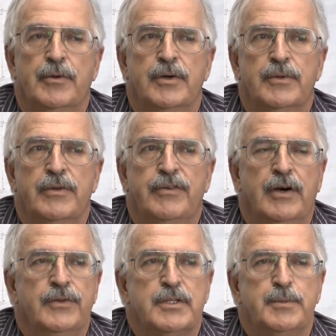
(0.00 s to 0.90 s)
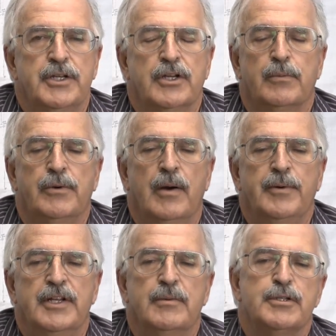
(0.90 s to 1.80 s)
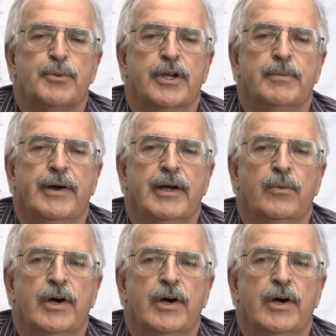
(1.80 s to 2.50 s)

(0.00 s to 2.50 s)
and when we found this particular property, Timmins Porcupine